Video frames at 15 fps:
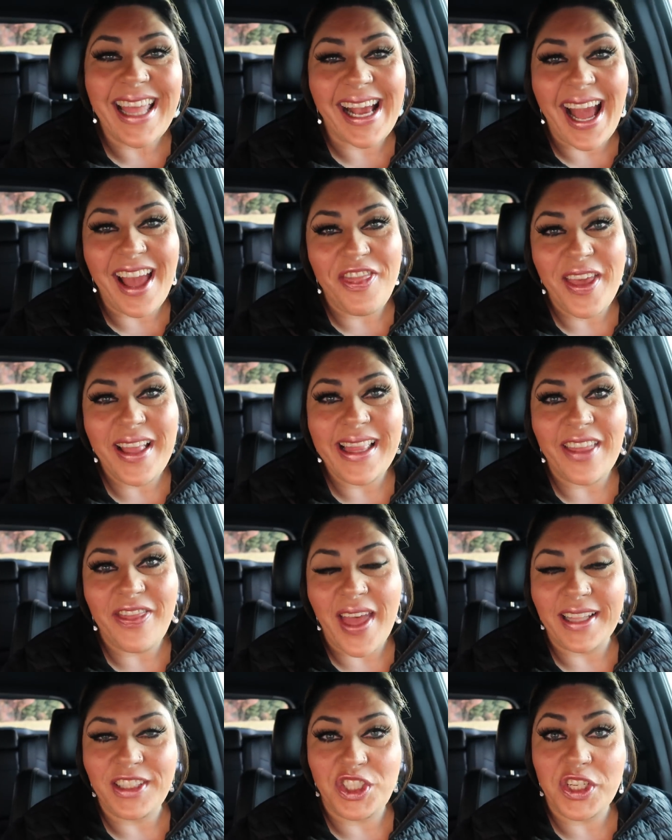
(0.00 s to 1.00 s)
Like, I think
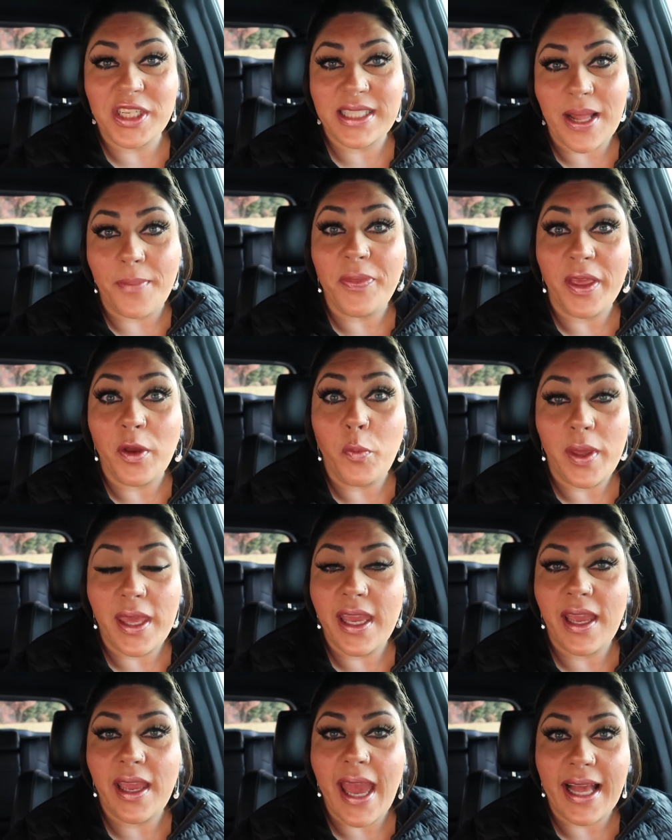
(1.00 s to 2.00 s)
that that's just something
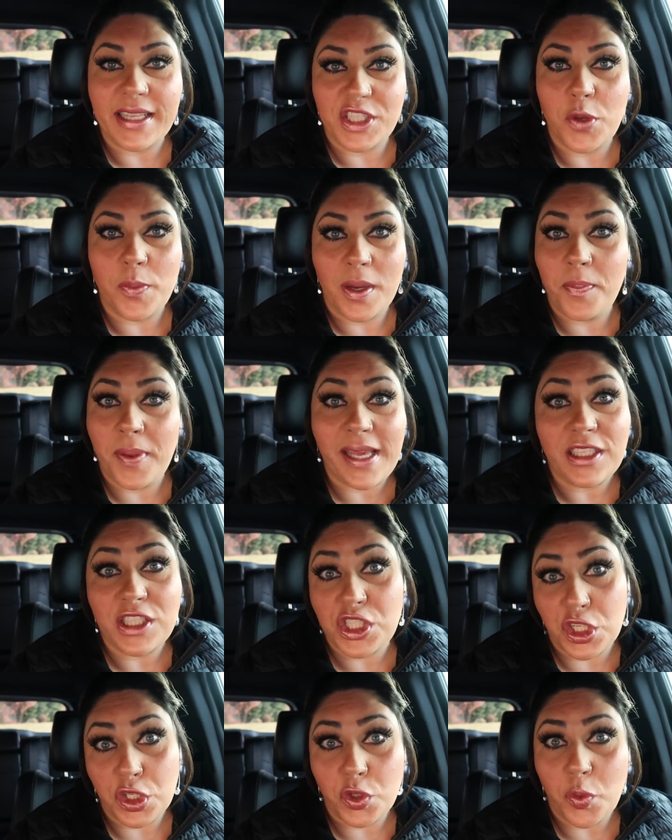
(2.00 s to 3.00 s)
we as human
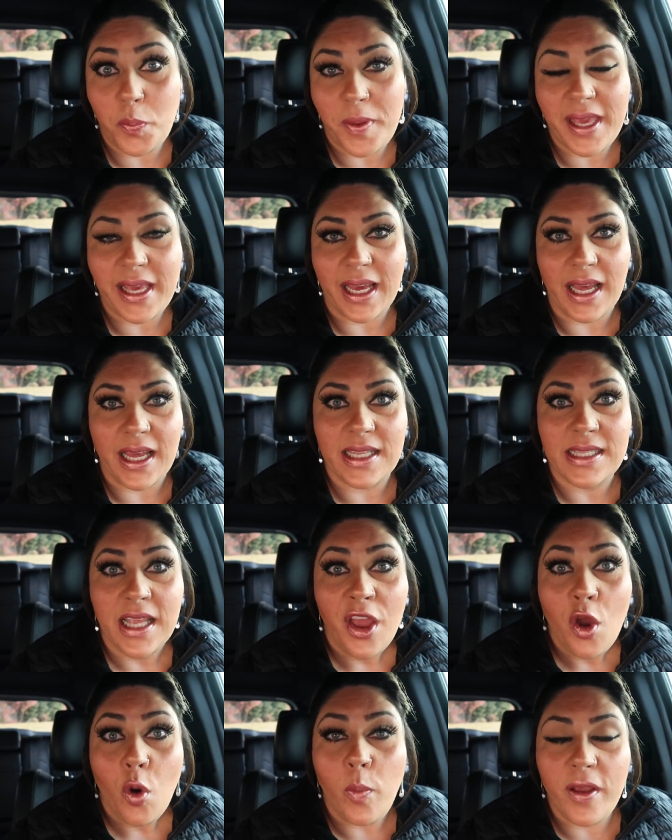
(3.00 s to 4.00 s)
beings do because
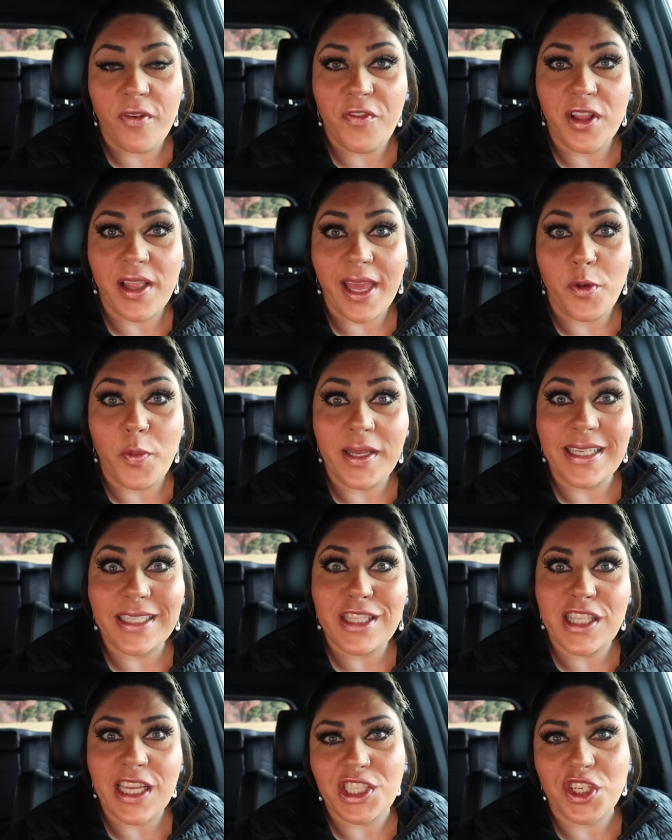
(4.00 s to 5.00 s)
we feel like we
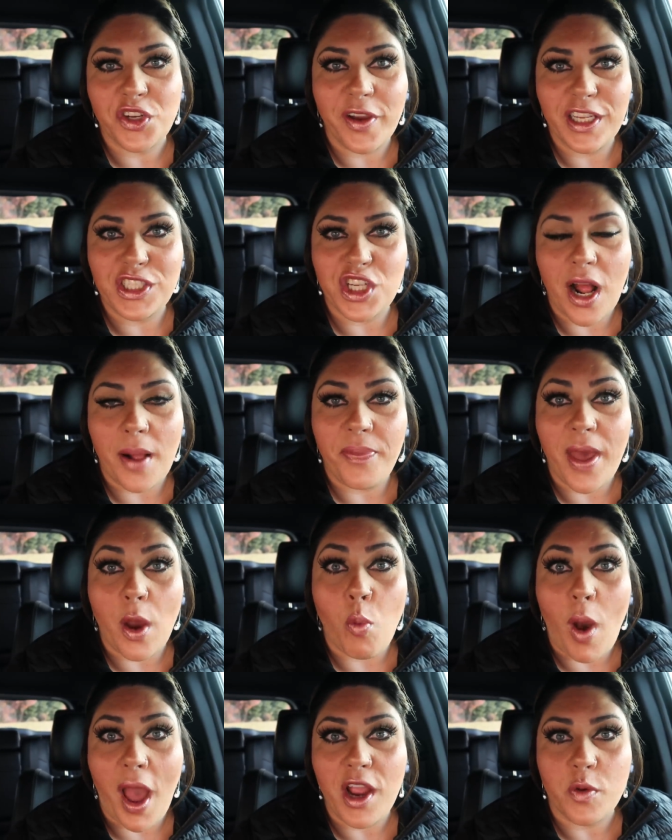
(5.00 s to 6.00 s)
did such a great job
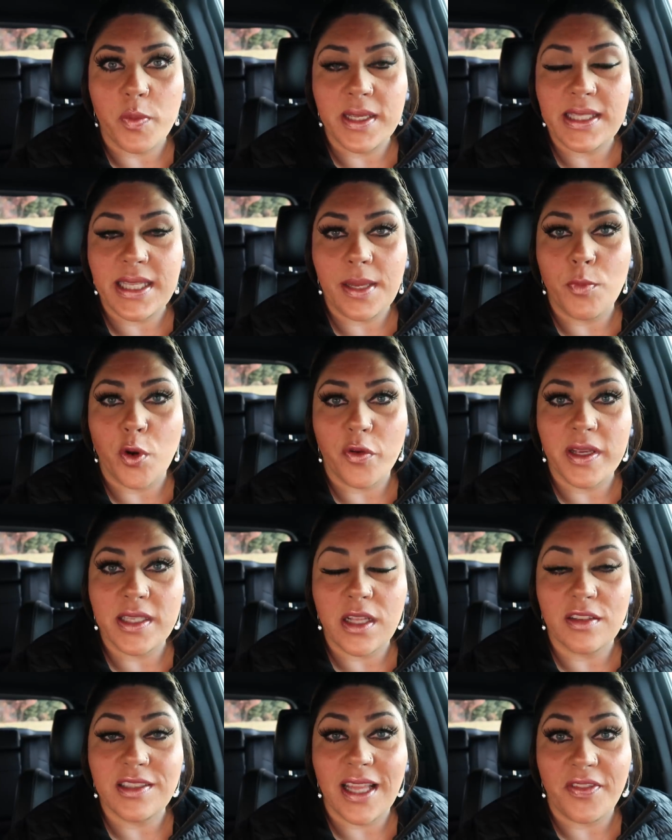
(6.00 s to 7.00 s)
that why aren't we seeing more
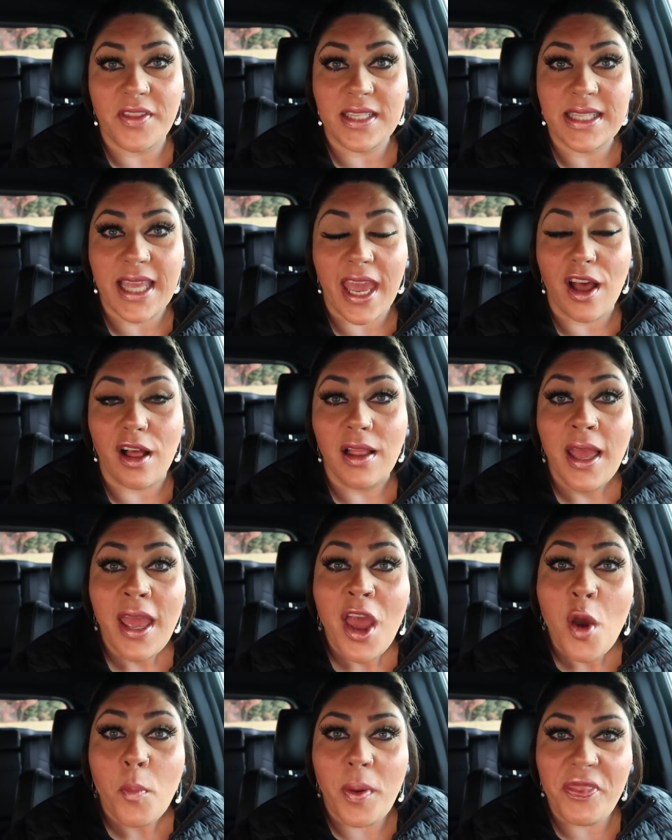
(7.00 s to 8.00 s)
results on the scale?
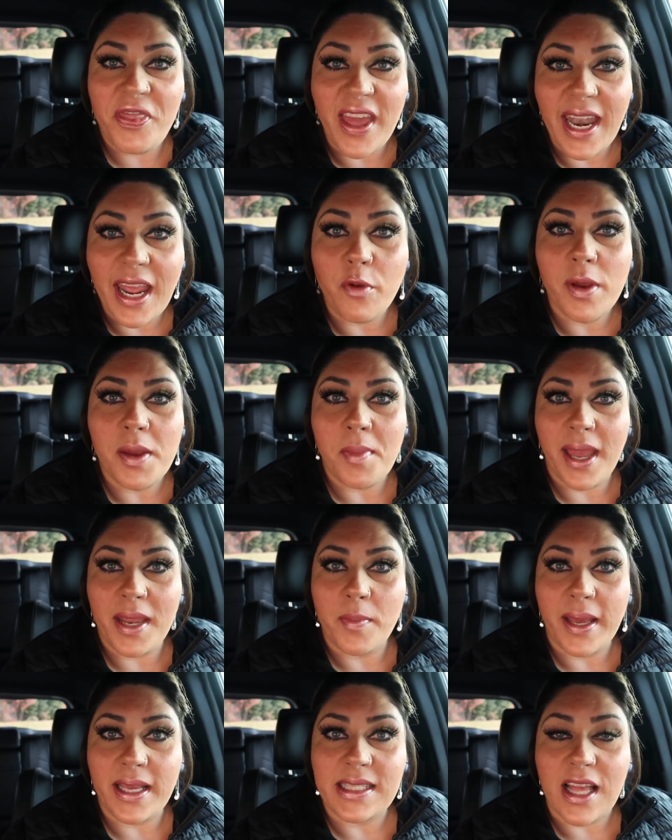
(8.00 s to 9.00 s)
But then I
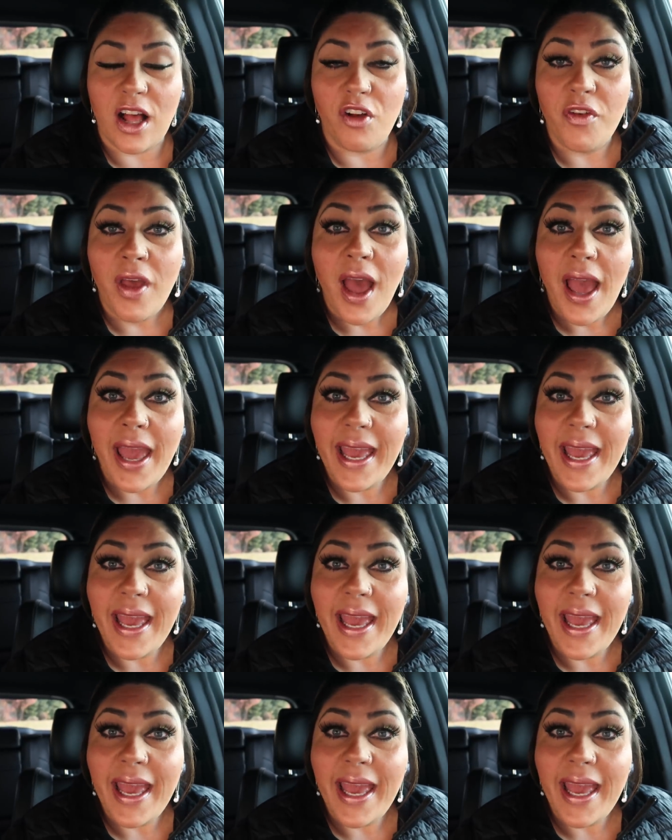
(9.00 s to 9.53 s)
remind myself,